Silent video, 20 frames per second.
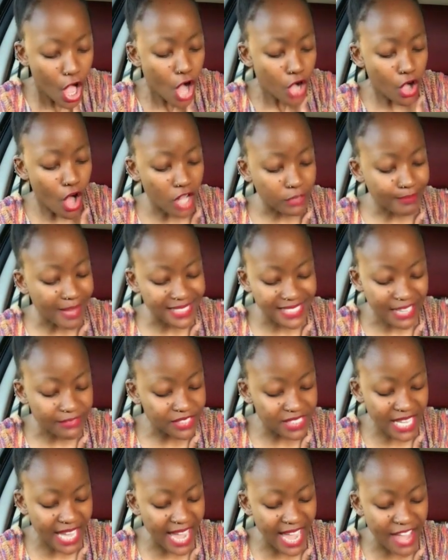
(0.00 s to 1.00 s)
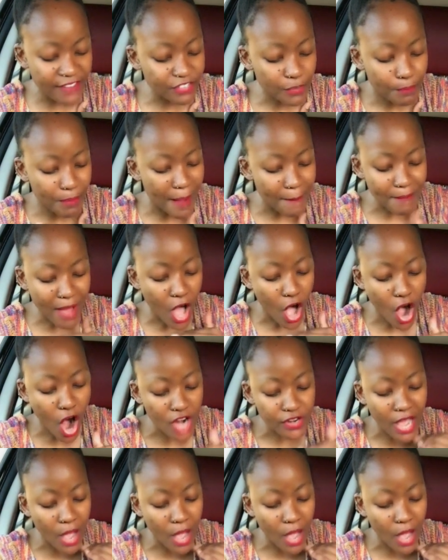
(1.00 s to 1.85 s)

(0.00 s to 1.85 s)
Called myself saved, but my heart